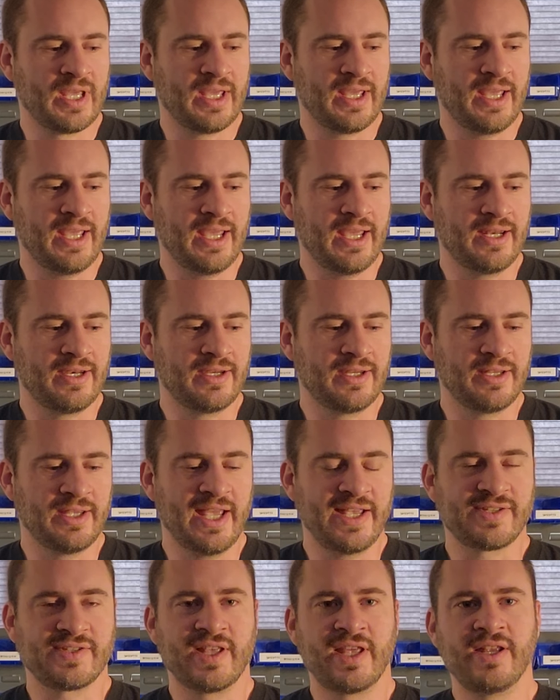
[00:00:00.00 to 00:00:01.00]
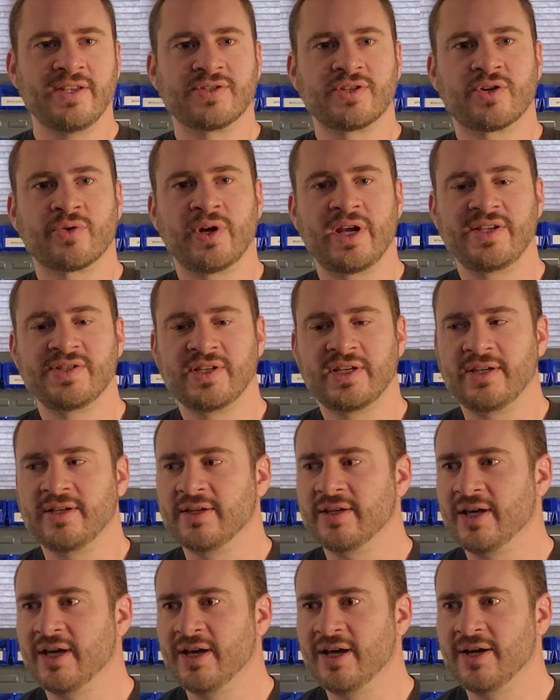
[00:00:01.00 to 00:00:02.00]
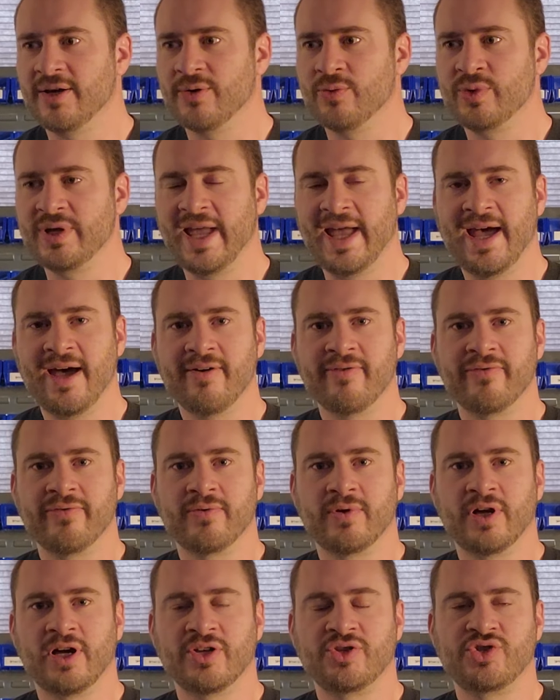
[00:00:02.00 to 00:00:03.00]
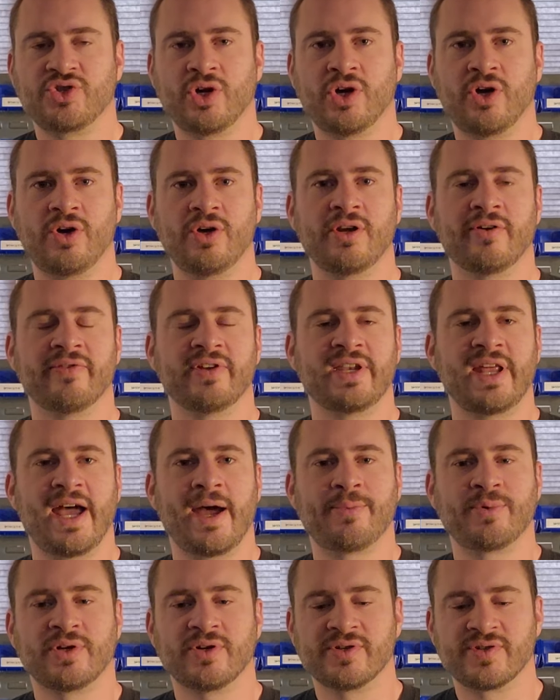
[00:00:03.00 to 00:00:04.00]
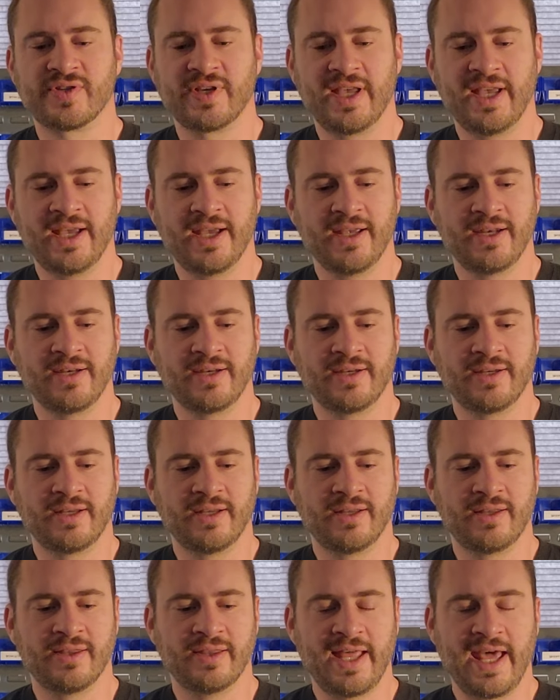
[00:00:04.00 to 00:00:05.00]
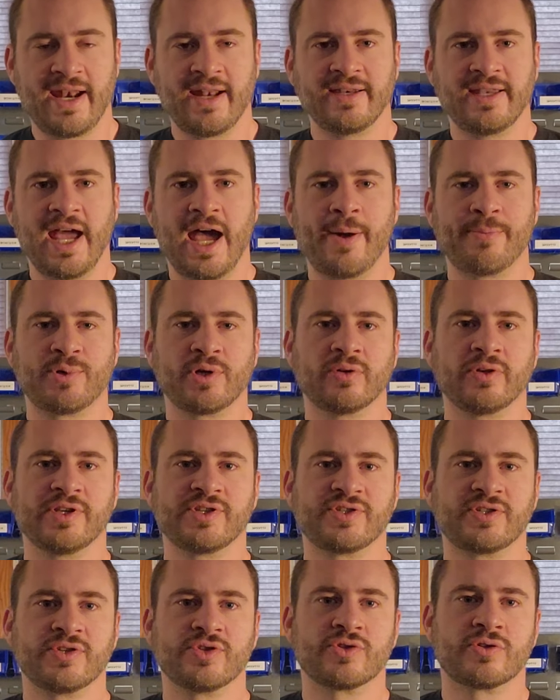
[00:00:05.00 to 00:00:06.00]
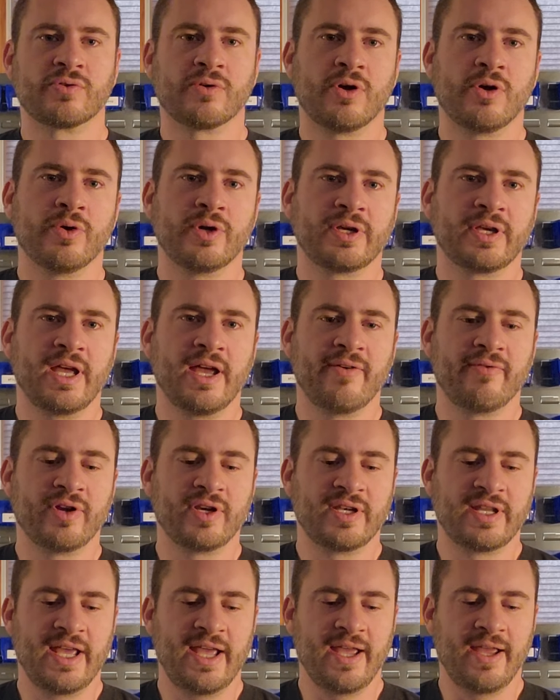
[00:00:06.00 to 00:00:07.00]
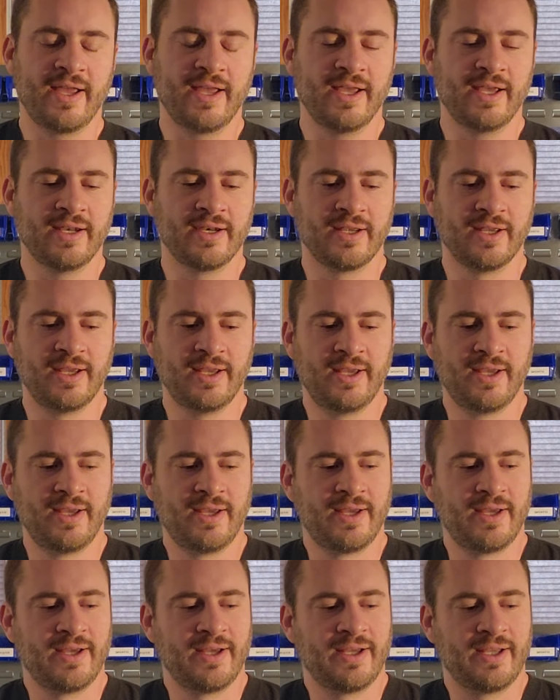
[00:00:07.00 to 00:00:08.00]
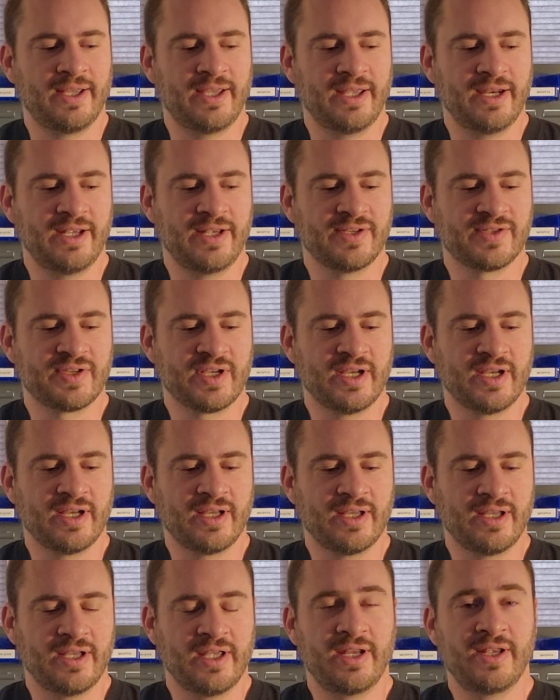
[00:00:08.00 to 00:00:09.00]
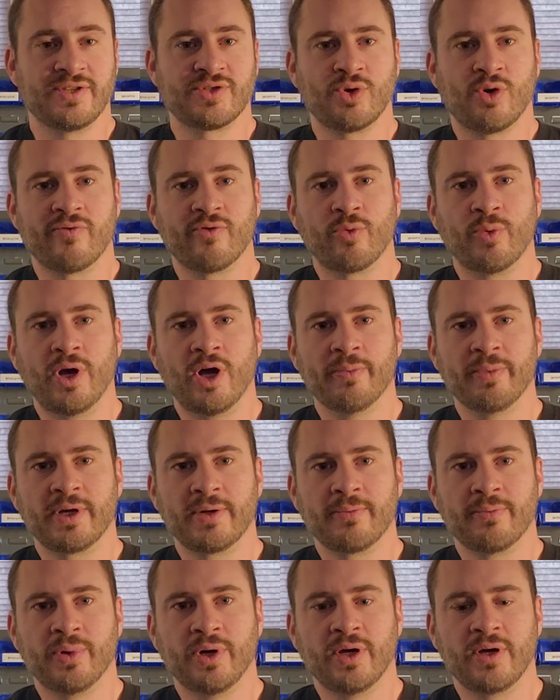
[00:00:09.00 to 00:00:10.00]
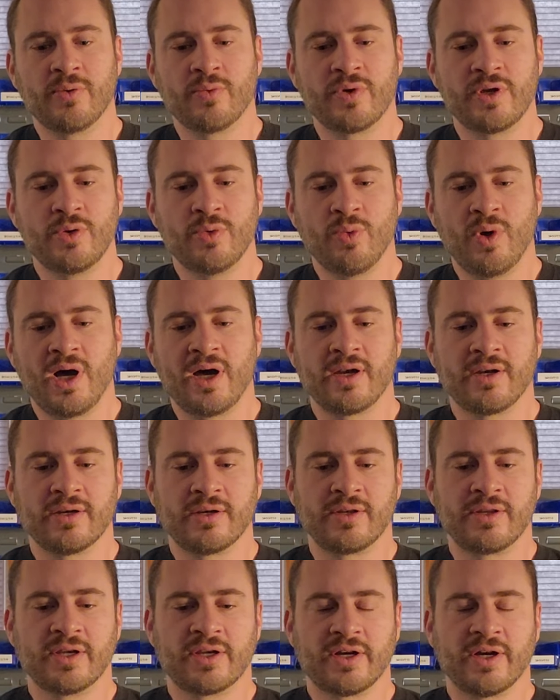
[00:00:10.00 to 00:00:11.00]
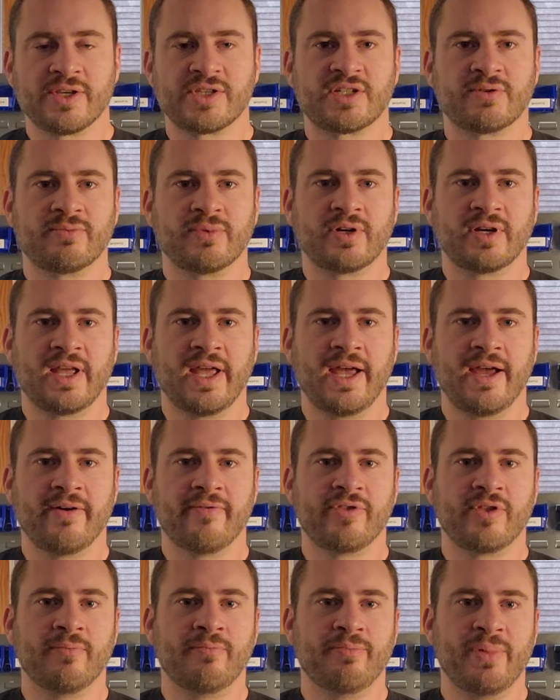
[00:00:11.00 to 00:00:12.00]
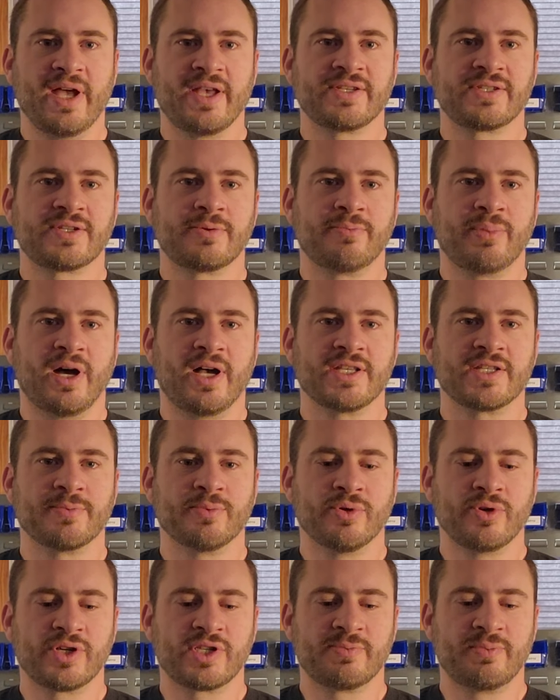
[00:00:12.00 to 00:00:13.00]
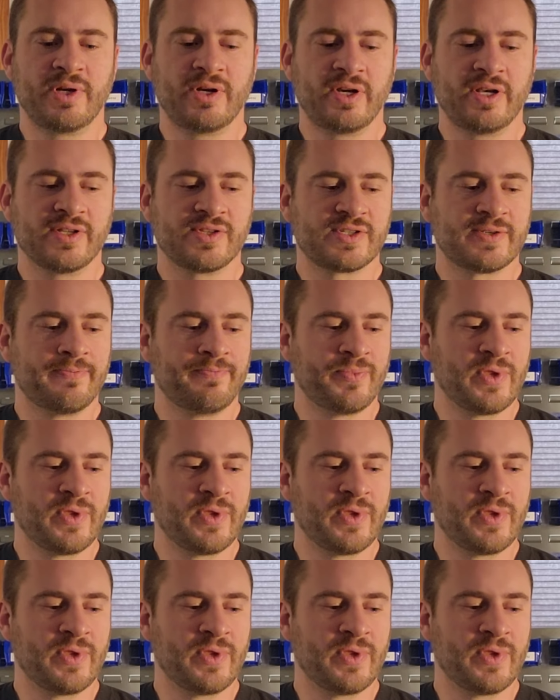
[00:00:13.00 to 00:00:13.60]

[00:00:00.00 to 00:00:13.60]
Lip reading: And yes, that is crazy. We have a ton of adapters, and that adapter list is growing every day, and it is overwhelming, but we want the customer to have the best possible experience.